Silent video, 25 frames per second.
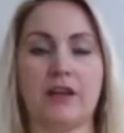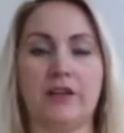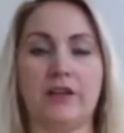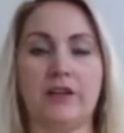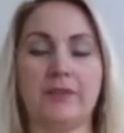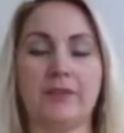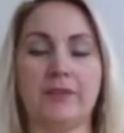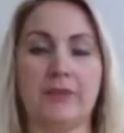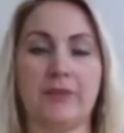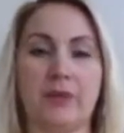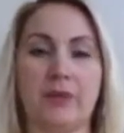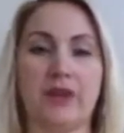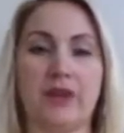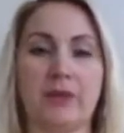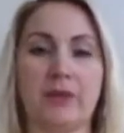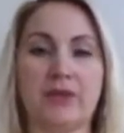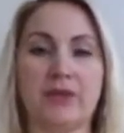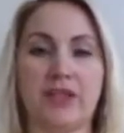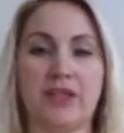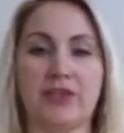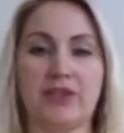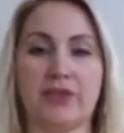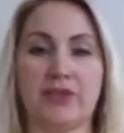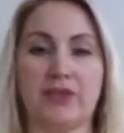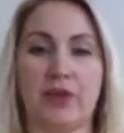welcome to
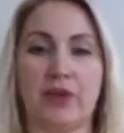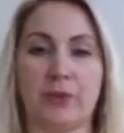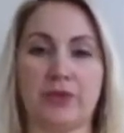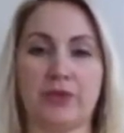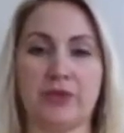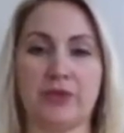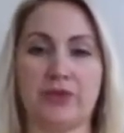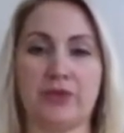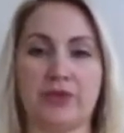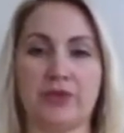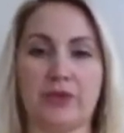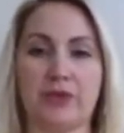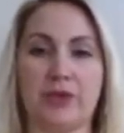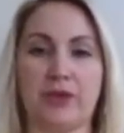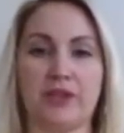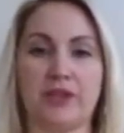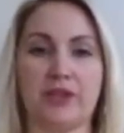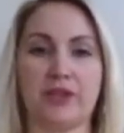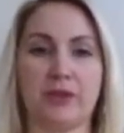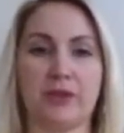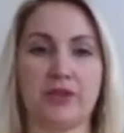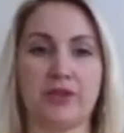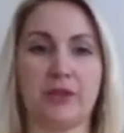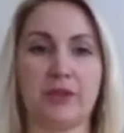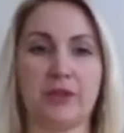History Options
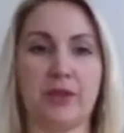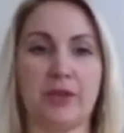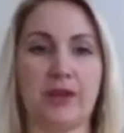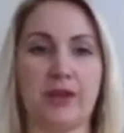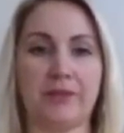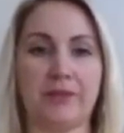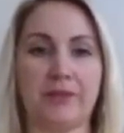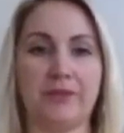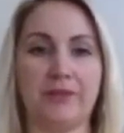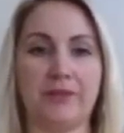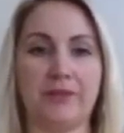2021.